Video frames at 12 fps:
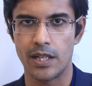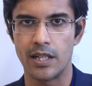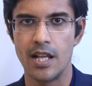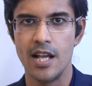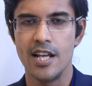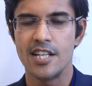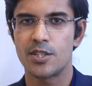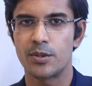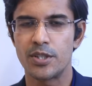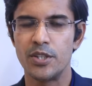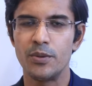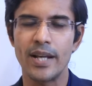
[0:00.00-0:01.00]
well.
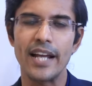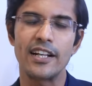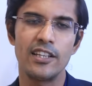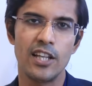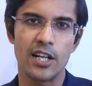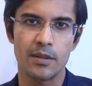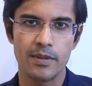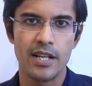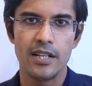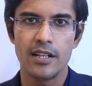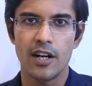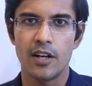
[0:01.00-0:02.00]
So you get a lot
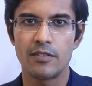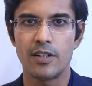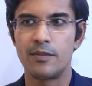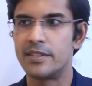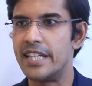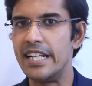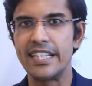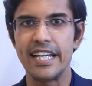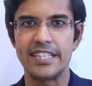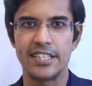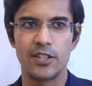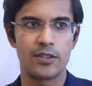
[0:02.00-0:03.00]
of Of, of
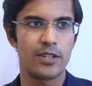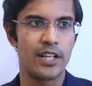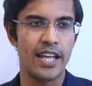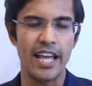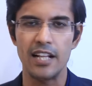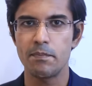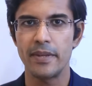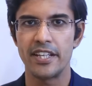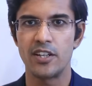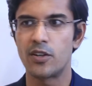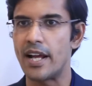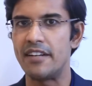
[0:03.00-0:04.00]
delegating or uh,
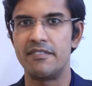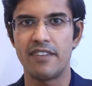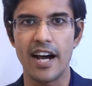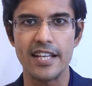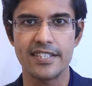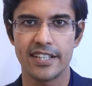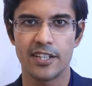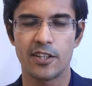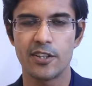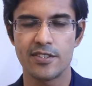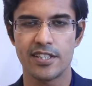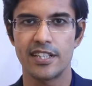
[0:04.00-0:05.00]
helping or advising
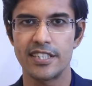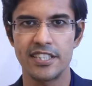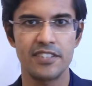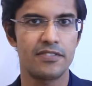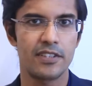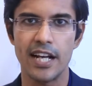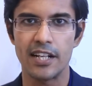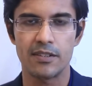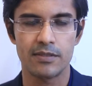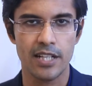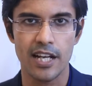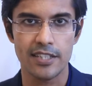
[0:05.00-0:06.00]
and consulting different
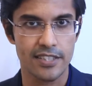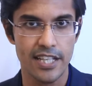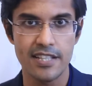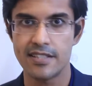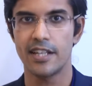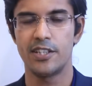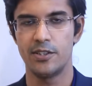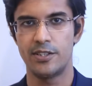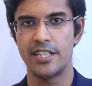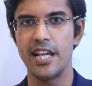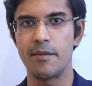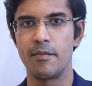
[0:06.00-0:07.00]
kind of tasks inside your
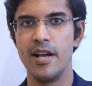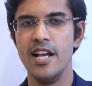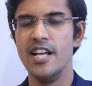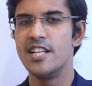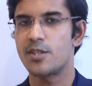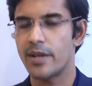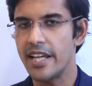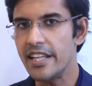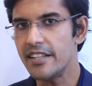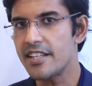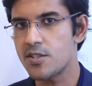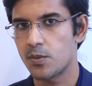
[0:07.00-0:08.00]
team. So
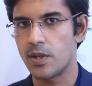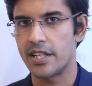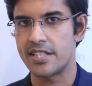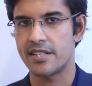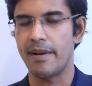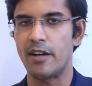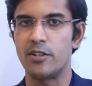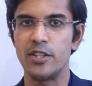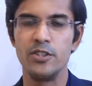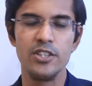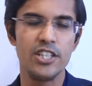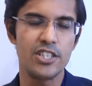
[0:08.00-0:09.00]
in this one is about,
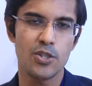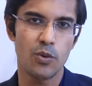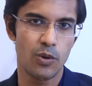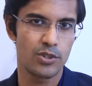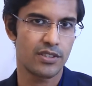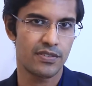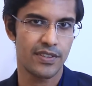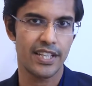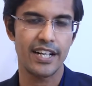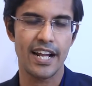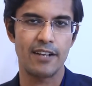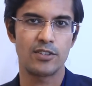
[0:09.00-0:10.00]
you need to also
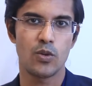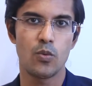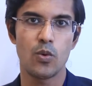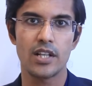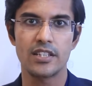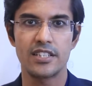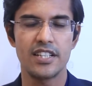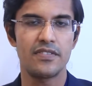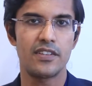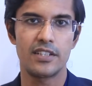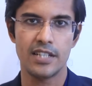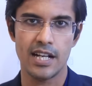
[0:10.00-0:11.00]
figure out the what are the
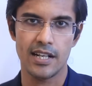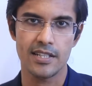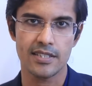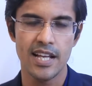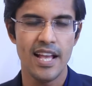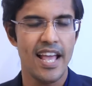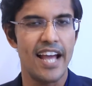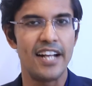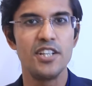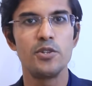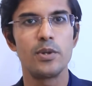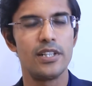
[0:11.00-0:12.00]
different tasks,
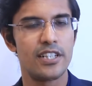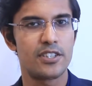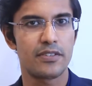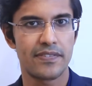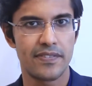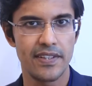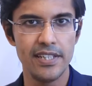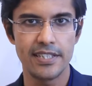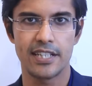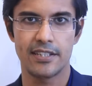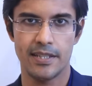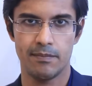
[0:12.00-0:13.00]
and you really need to
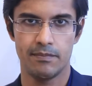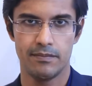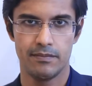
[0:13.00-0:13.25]
filter them.